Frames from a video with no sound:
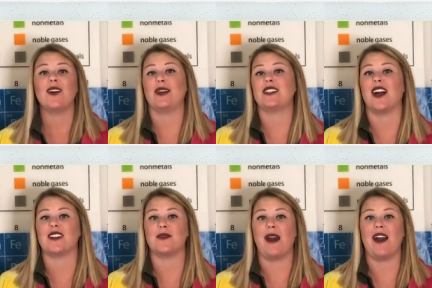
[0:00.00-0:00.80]
we
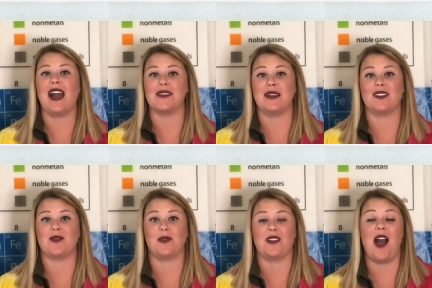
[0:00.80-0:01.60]
talked about how to make a
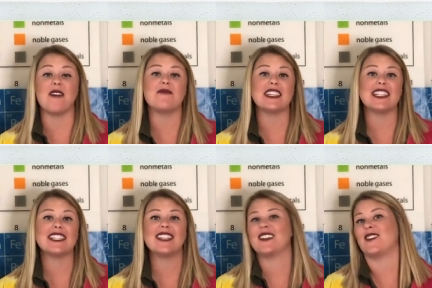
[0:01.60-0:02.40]
solar
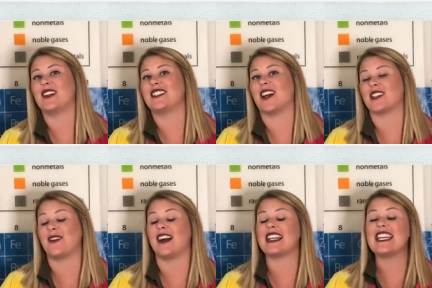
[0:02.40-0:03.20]
oven, we talked
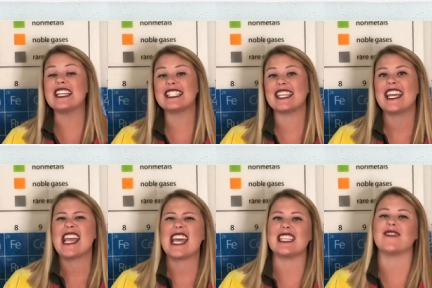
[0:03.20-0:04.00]
about heat
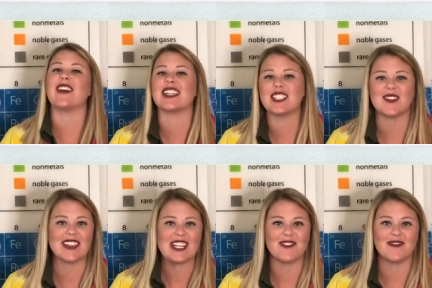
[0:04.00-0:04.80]
and the effects of
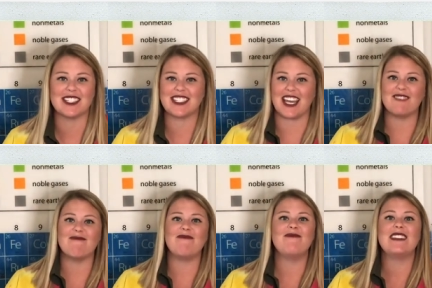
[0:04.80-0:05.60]
heat from the
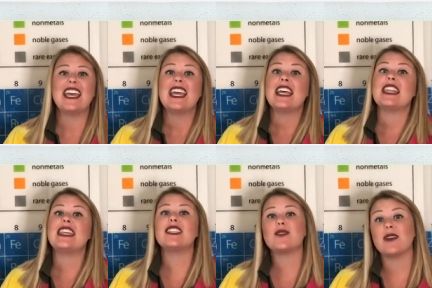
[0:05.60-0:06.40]
sun.
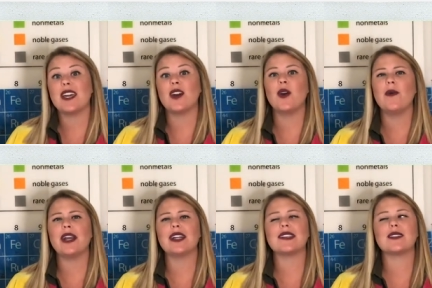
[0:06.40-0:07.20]
This week
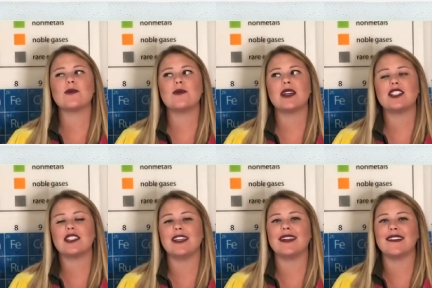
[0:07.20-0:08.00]
we're gonna
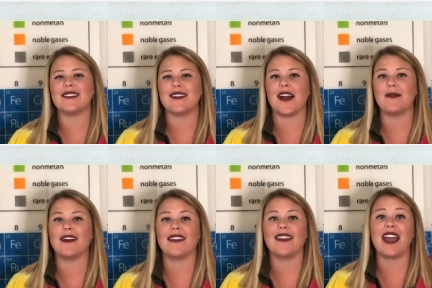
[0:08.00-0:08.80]
switch gears and talk
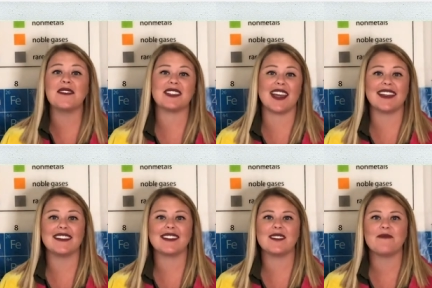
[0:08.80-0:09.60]
about life
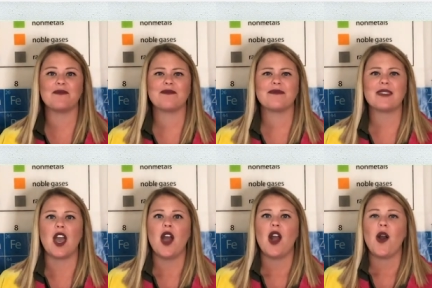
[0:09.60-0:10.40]
science,
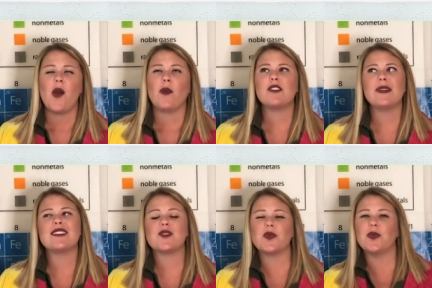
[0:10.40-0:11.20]
which means
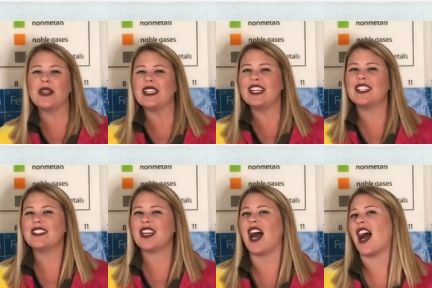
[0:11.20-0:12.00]
it's a really
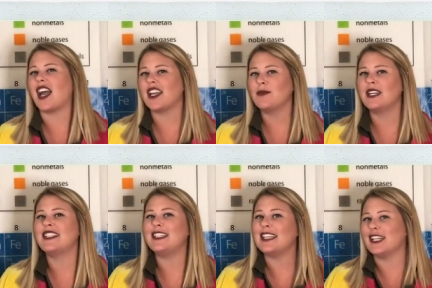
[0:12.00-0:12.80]
good time
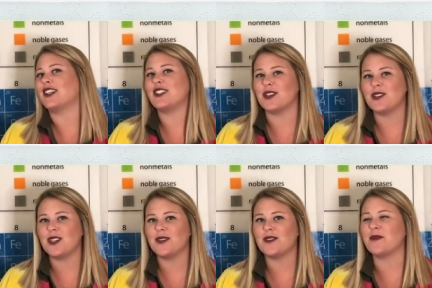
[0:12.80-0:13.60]
to introduce
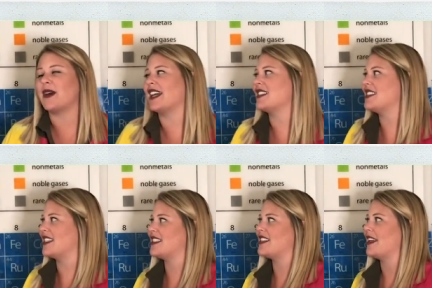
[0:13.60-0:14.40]
you to my
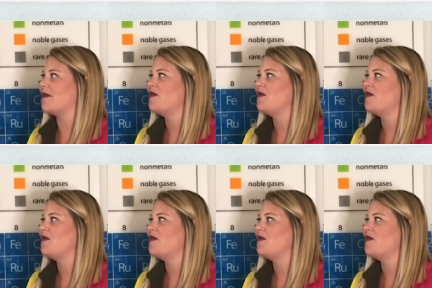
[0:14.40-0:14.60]
assistant.